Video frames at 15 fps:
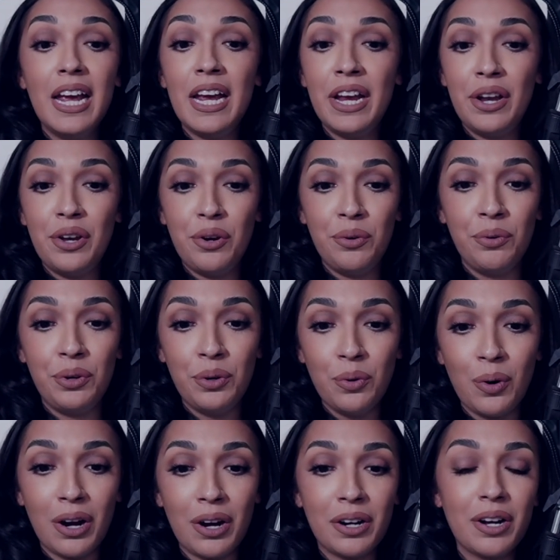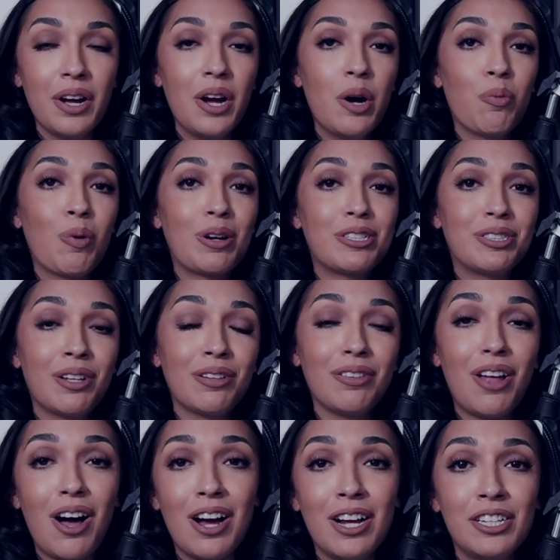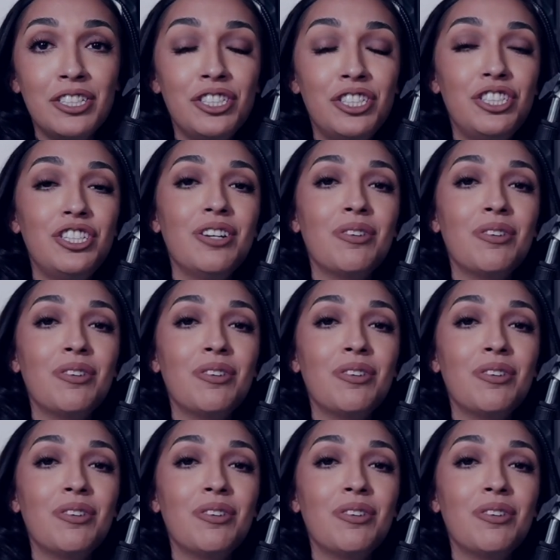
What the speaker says: in New York where Solange